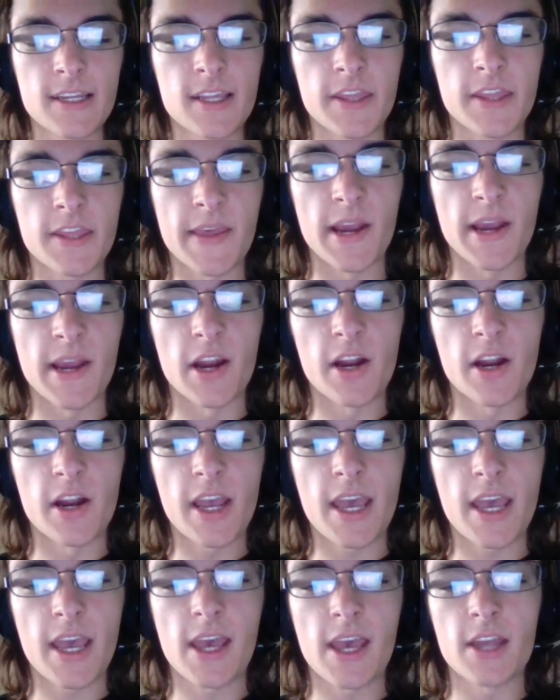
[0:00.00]
their
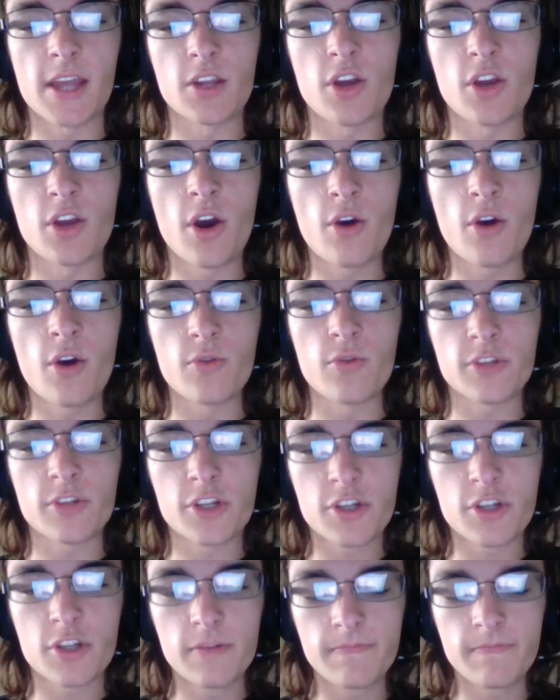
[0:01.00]
head
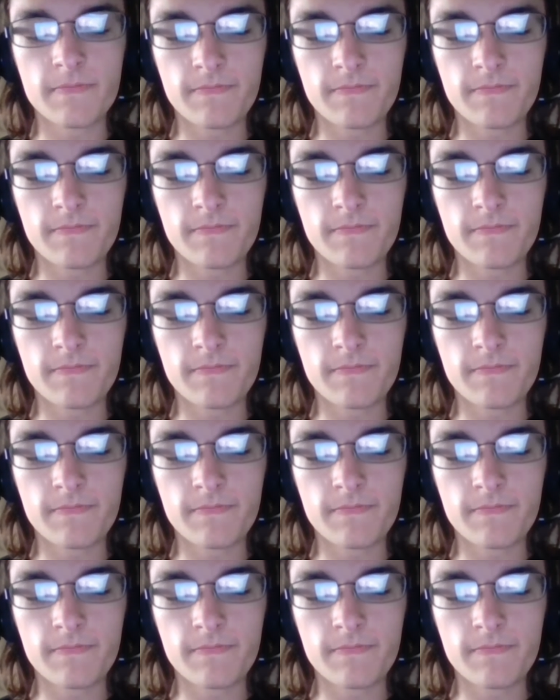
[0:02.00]
coach.